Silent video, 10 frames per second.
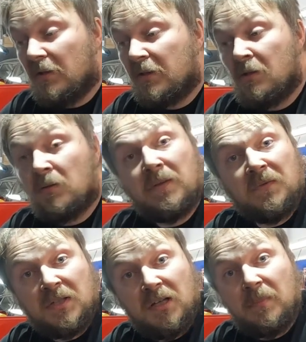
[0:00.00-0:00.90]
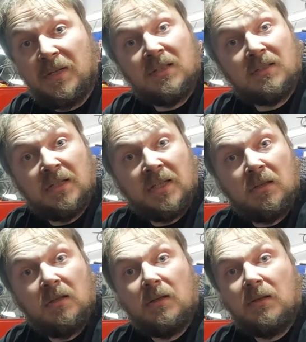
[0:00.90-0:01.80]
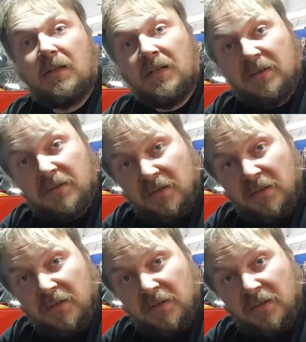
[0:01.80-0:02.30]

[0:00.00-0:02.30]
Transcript: You know, if you got a bad light, it